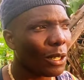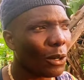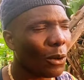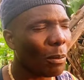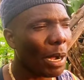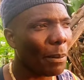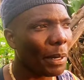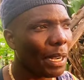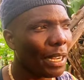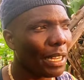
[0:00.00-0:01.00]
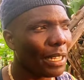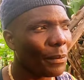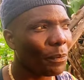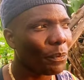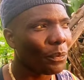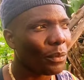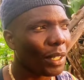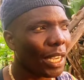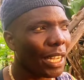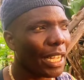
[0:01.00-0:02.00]
Coco Mama,
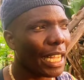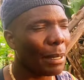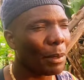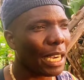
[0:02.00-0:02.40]
uh, M.